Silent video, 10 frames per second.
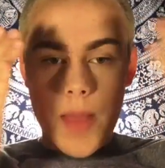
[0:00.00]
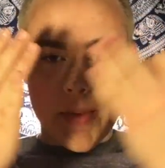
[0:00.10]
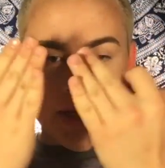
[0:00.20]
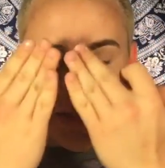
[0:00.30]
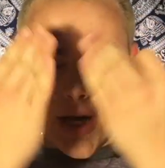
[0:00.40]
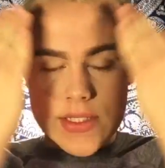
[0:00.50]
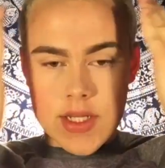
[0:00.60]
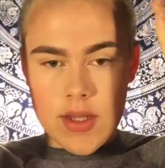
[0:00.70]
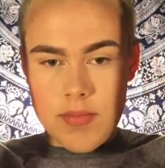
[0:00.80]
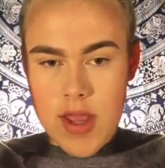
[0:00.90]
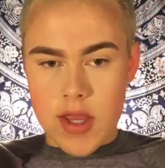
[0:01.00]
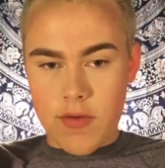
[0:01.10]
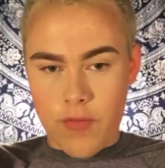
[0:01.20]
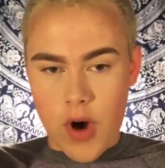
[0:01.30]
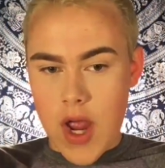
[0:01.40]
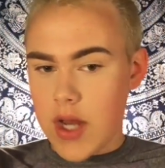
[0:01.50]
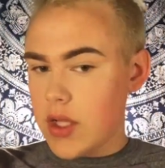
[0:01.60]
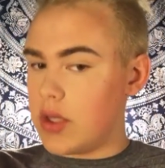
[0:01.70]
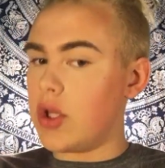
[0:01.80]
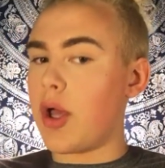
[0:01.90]
because that's going to make your forehead
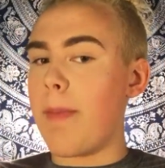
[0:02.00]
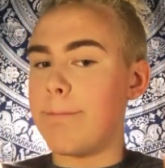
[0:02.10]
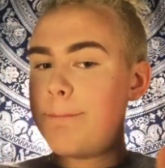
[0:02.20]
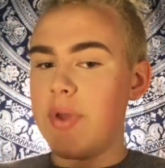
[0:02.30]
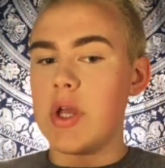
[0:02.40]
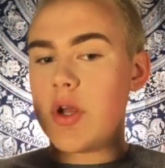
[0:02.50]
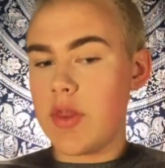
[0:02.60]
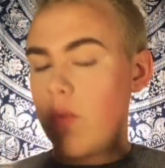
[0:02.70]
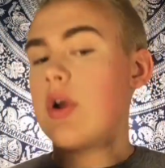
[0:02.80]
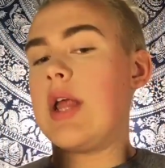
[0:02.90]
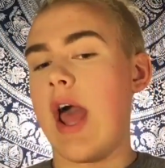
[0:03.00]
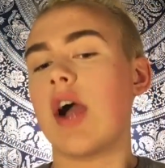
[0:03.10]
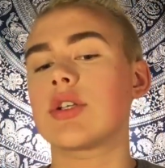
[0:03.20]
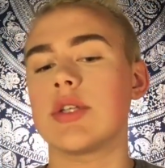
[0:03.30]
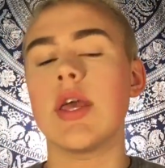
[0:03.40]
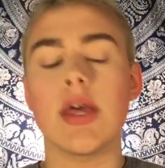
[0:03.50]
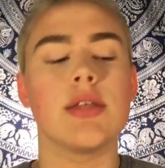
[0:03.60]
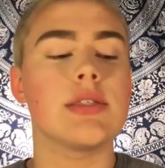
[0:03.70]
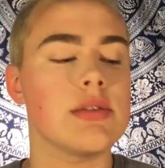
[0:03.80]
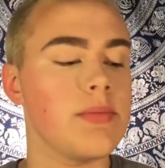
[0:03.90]
look bigger than what it actually
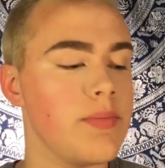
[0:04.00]
is.